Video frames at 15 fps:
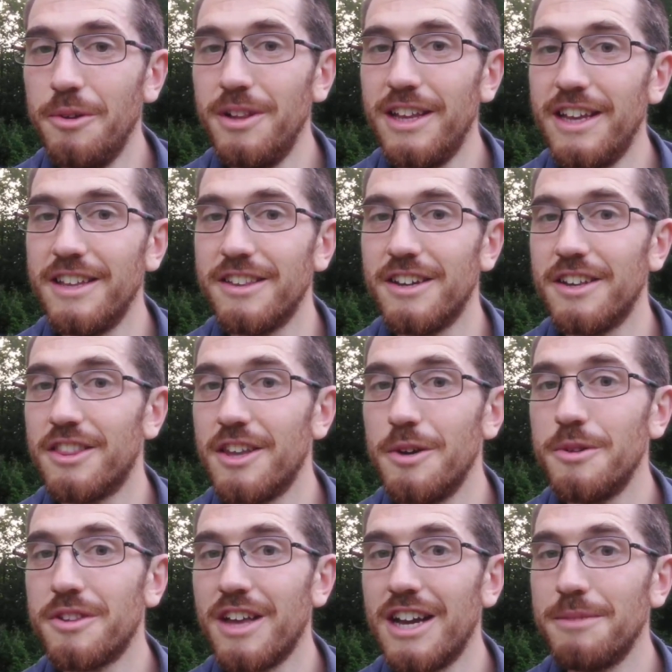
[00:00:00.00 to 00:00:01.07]
leader,
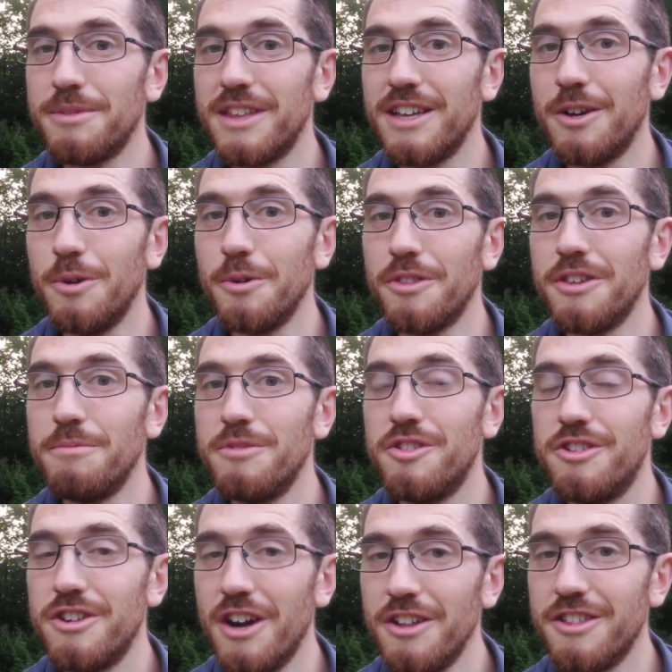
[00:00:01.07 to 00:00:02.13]
those times they called them
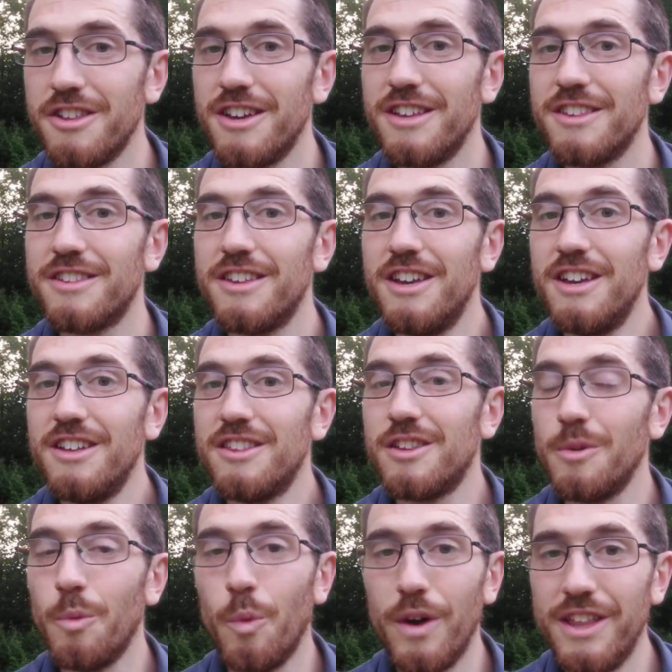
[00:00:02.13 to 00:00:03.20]
judges, to
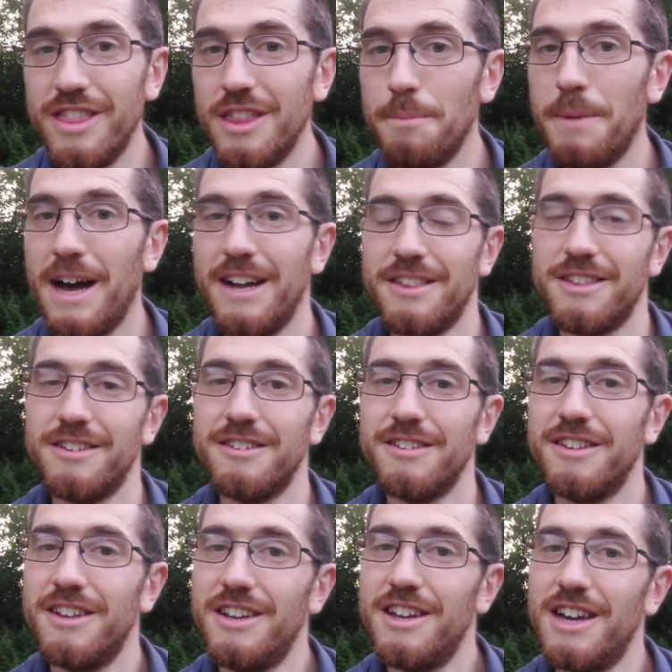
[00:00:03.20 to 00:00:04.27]
win the battle
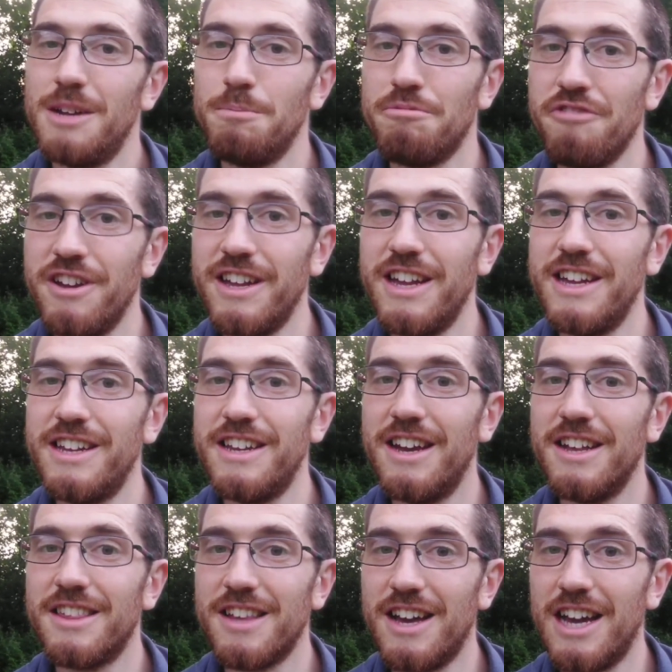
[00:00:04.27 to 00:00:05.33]
and bring in
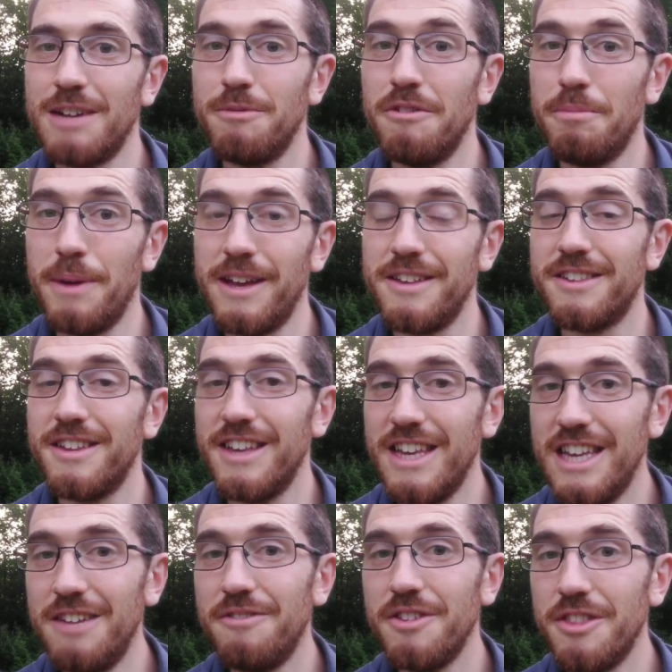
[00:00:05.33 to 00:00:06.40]
a time of peace,
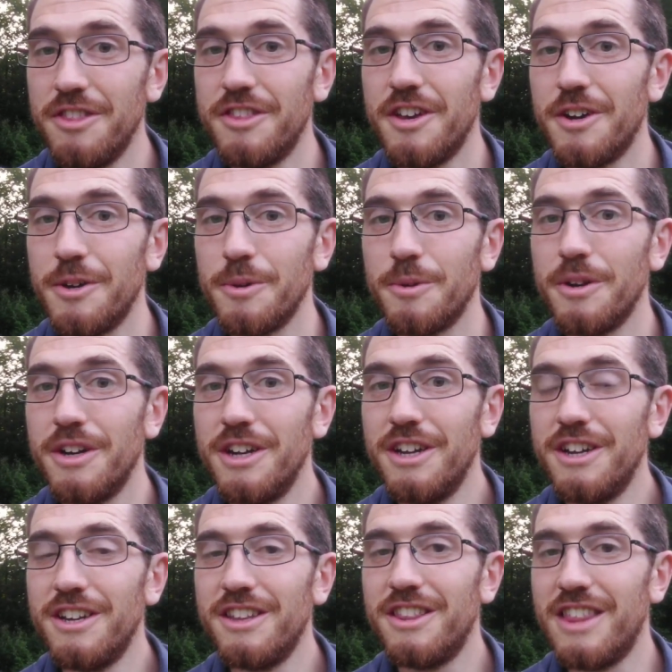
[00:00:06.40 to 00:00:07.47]
even though
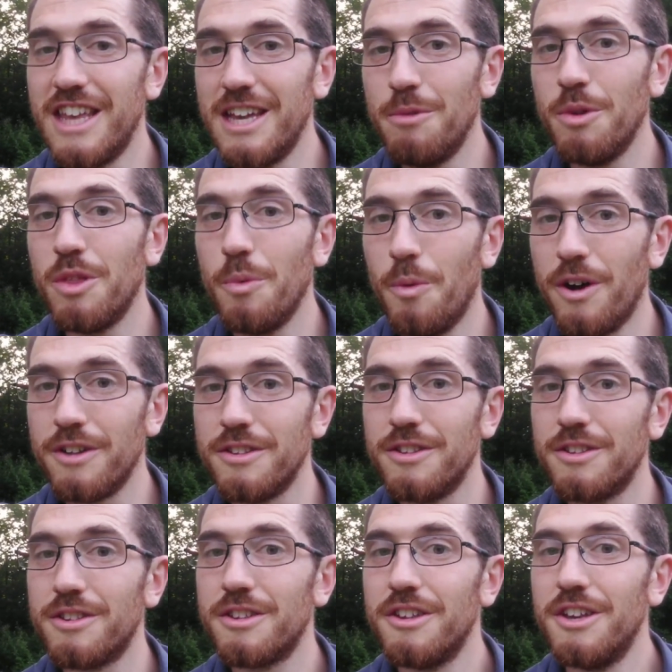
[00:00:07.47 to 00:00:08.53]
they were the
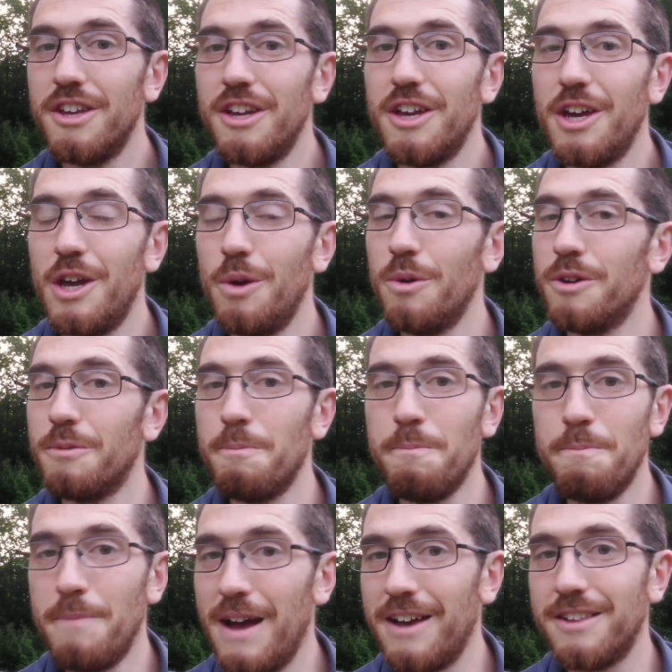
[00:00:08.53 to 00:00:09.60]
ones who had
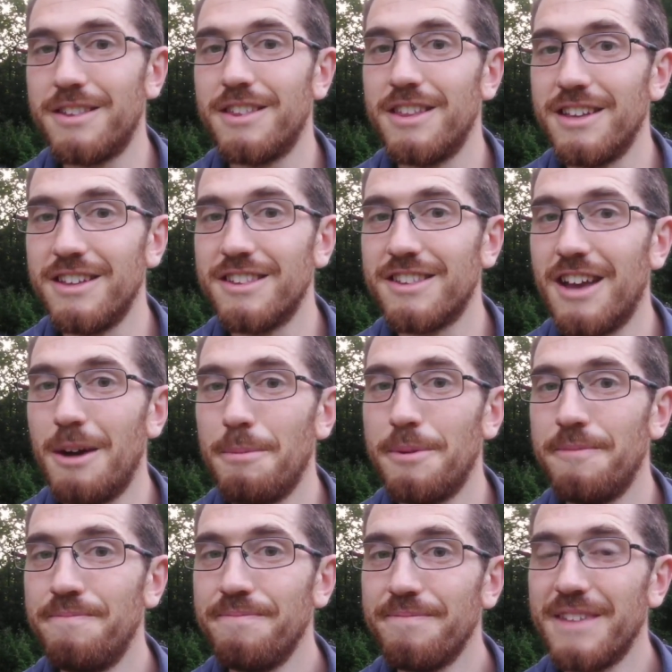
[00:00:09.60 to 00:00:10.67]
messed things up.
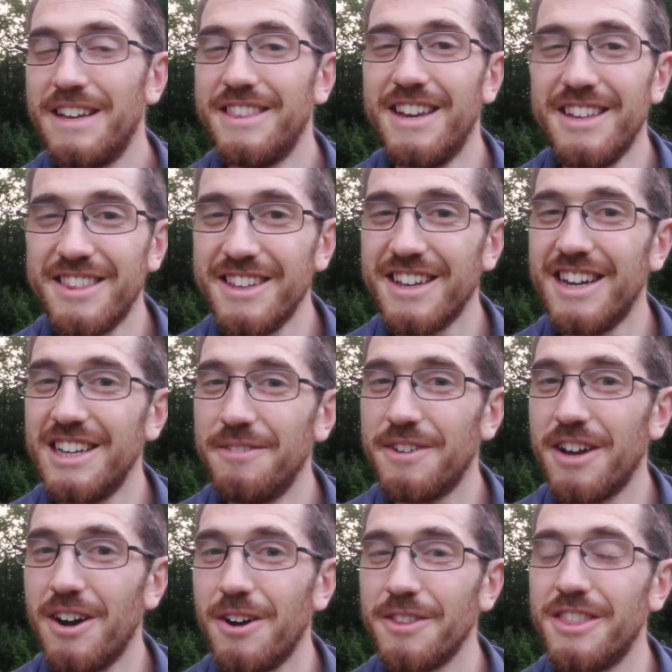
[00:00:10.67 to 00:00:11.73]
And that's the kind of
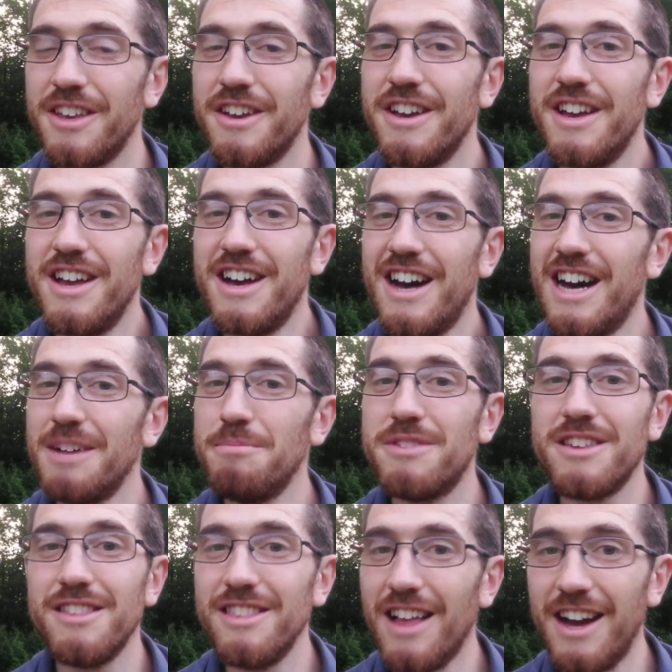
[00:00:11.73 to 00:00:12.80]
God that I'm
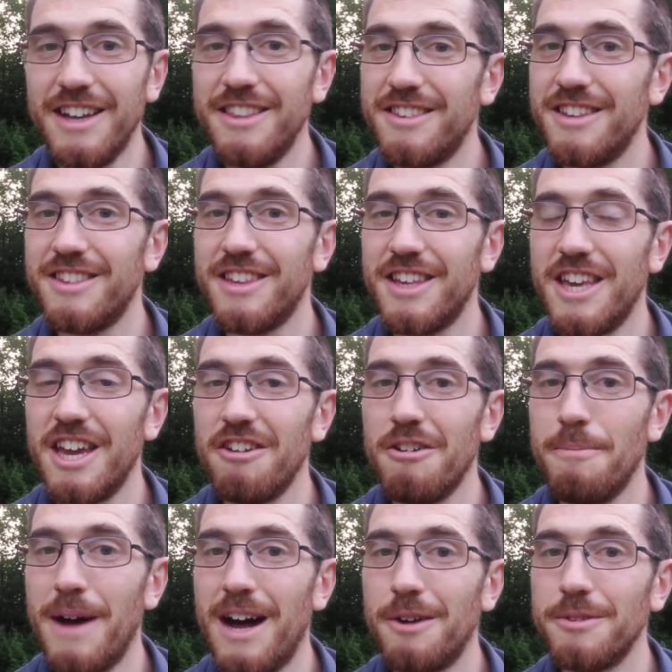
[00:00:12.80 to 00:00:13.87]
delighted to hear
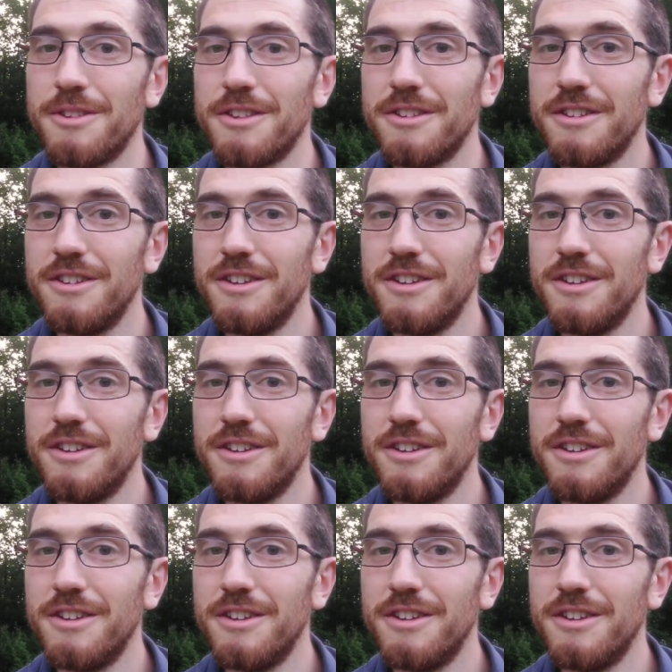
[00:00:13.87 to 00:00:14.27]
about,